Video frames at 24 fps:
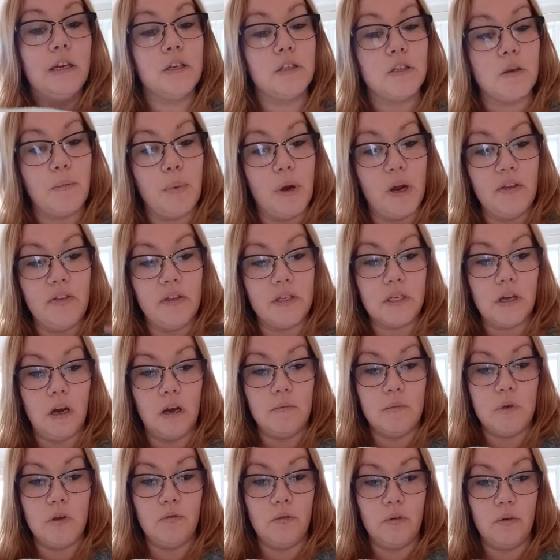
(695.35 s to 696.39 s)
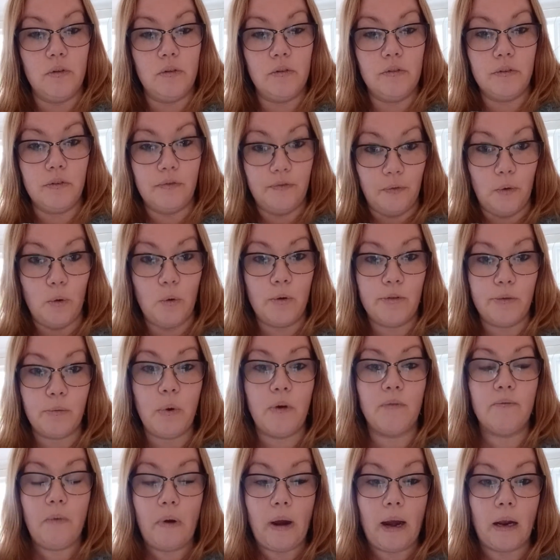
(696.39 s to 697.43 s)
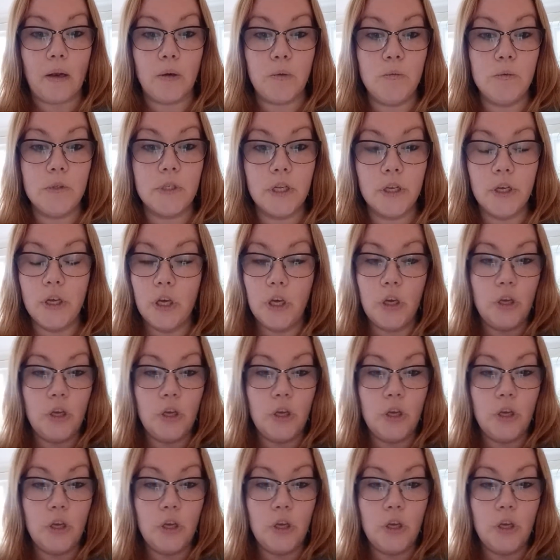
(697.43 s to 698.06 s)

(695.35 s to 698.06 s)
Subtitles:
So by the time you're on the fourth one round,